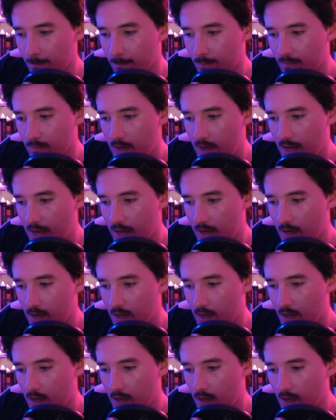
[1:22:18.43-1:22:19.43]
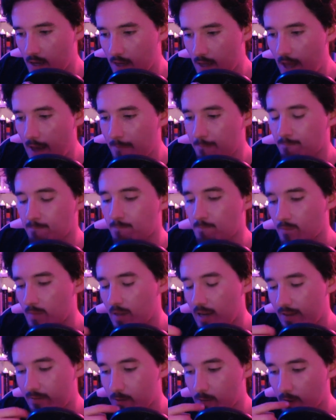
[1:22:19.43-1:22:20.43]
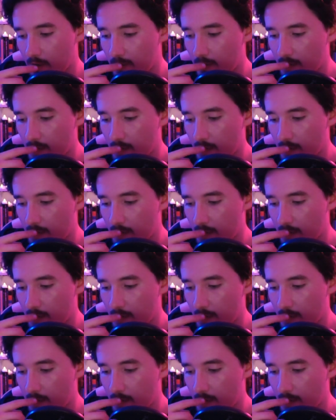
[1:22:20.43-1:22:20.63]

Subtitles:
11th, 12th,